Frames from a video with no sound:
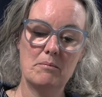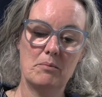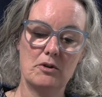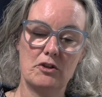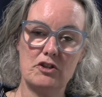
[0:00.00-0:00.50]

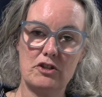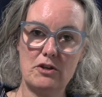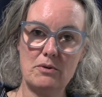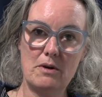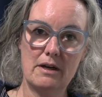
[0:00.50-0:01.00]
But the
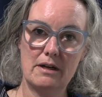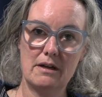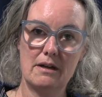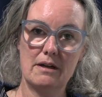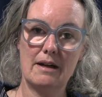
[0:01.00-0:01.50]
two
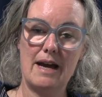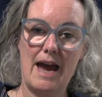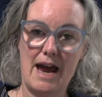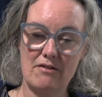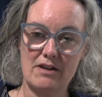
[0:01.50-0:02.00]

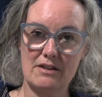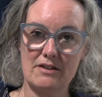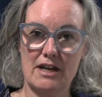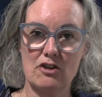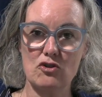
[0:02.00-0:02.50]
areas
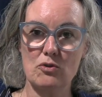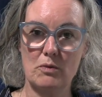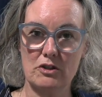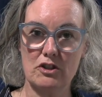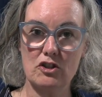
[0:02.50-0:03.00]
that I just
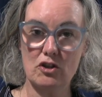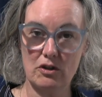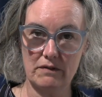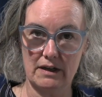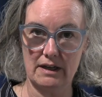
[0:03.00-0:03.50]
wanted to
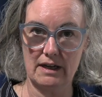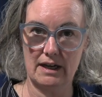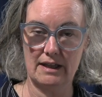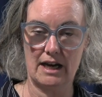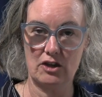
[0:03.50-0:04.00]
cover
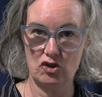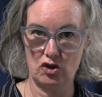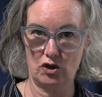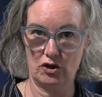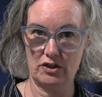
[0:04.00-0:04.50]
in that
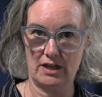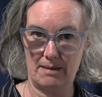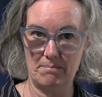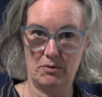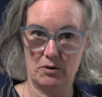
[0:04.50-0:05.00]
short
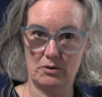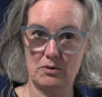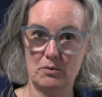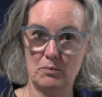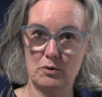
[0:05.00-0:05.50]
input
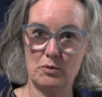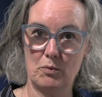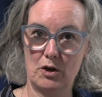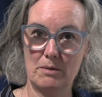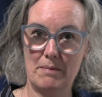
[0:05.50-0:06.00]
was
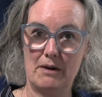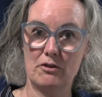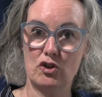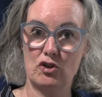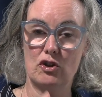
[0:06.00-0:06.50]
one
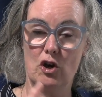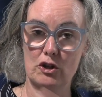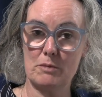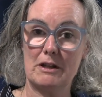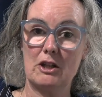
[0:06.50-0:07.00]
about the
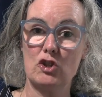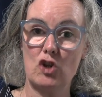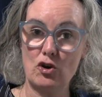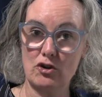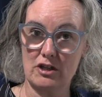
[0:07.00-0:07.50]
hospital
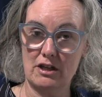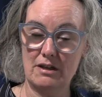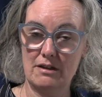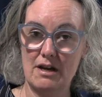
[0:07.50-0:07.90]
doctor.